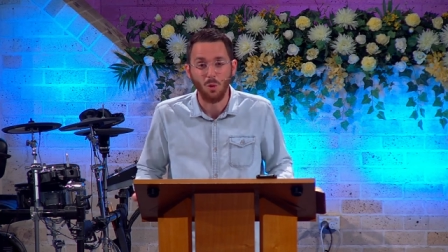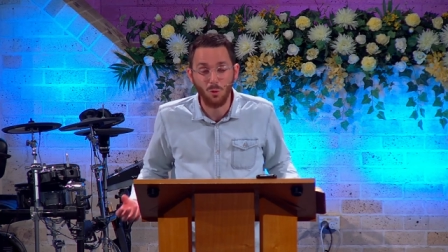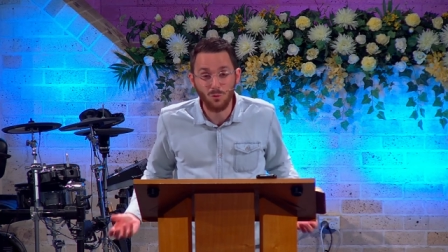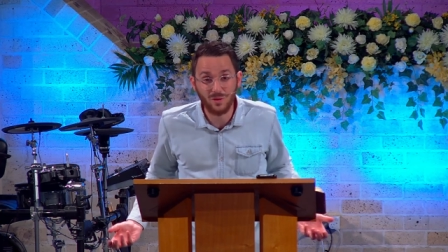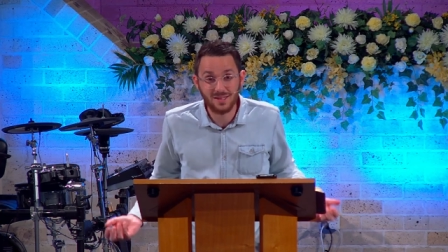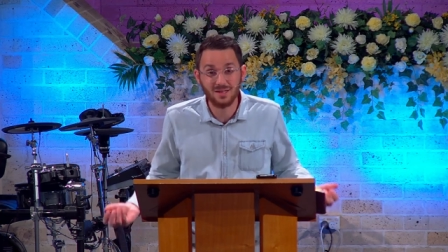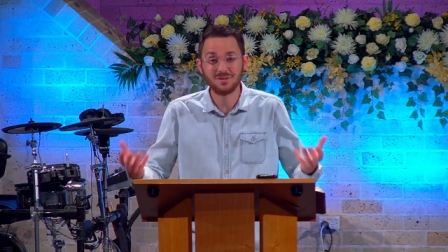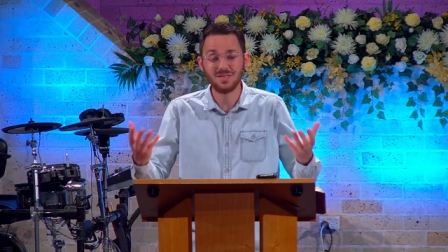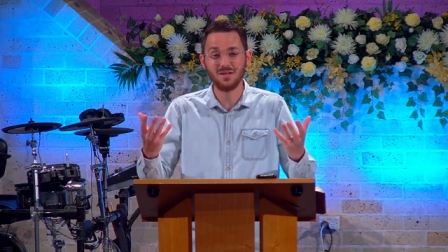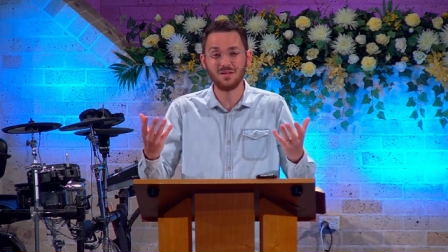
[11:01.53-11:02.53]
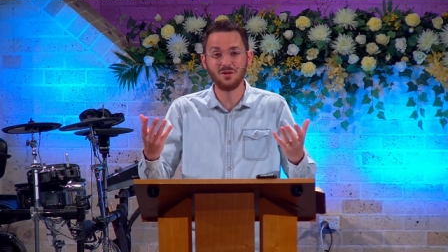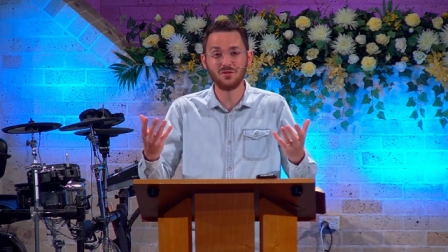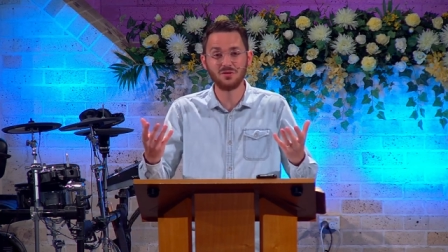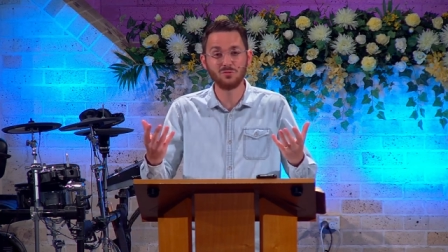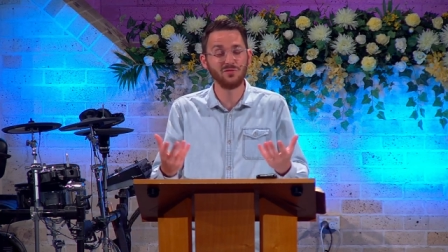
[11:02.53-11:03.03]
All that comes out of the
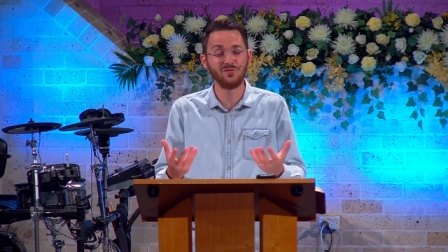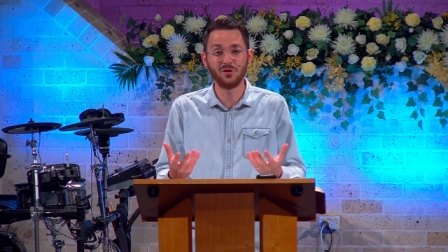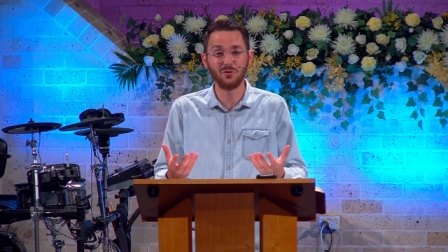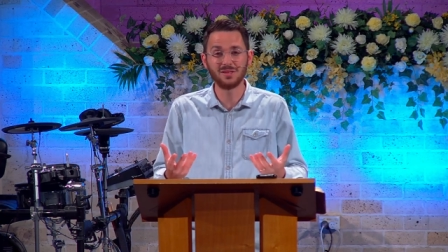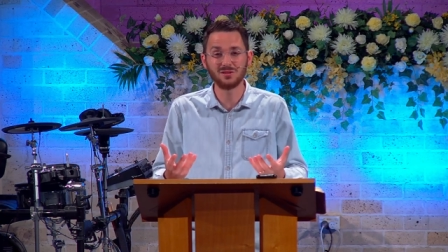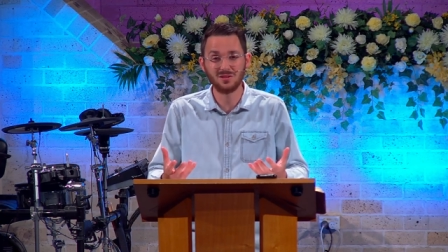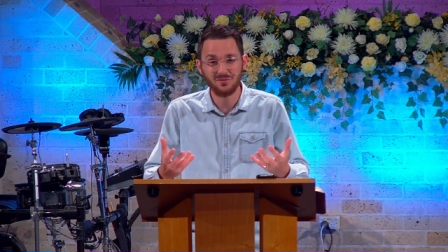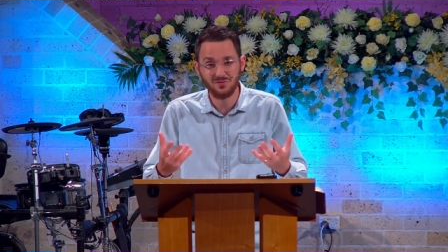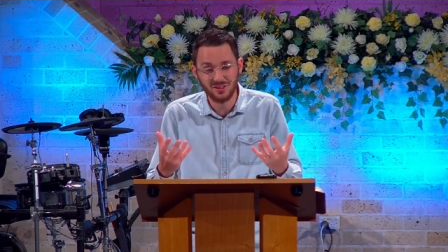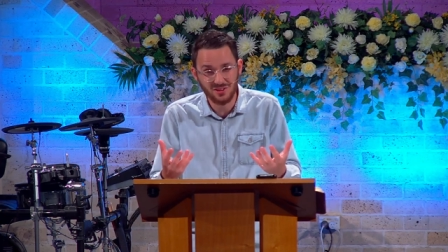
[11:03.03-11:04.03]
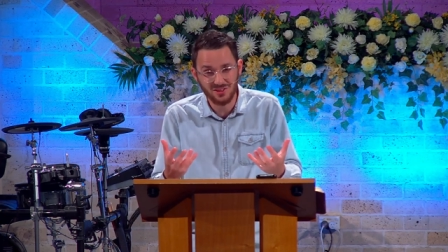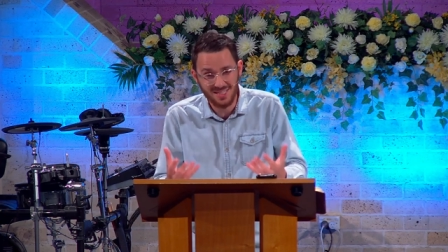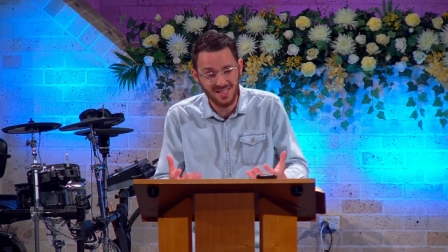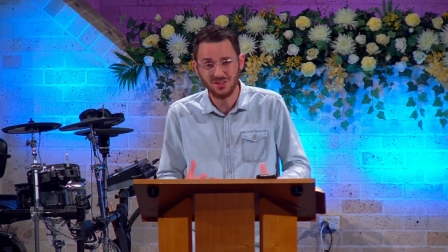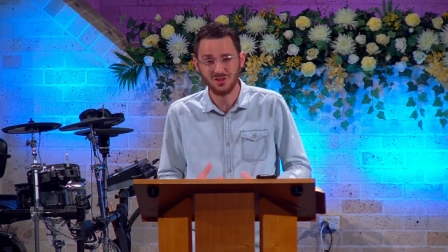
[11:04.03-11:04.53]
earth is referring to the
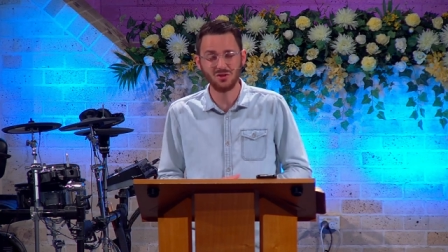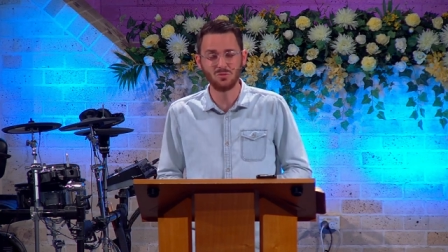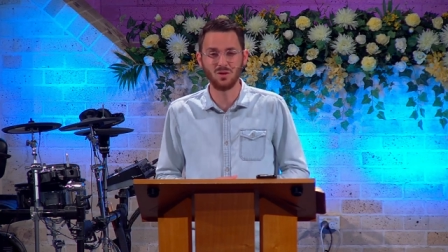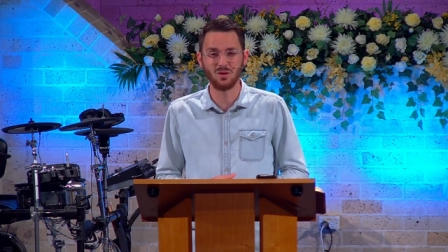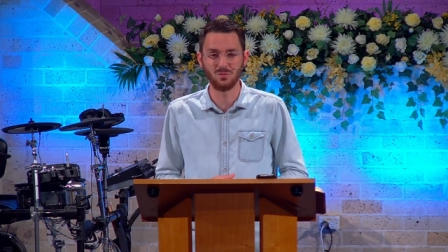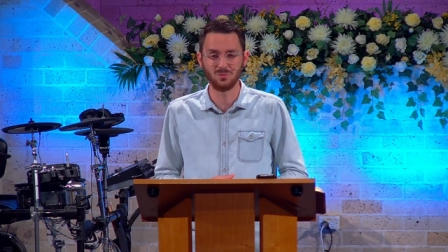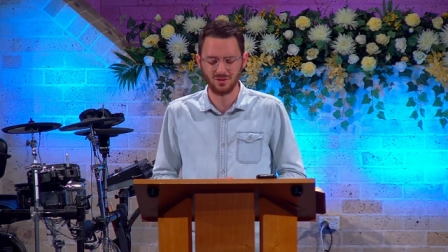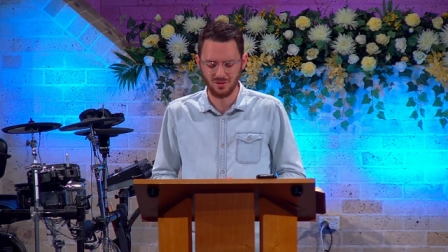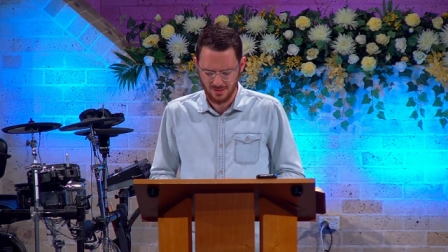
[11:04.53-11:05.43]
vegetation world.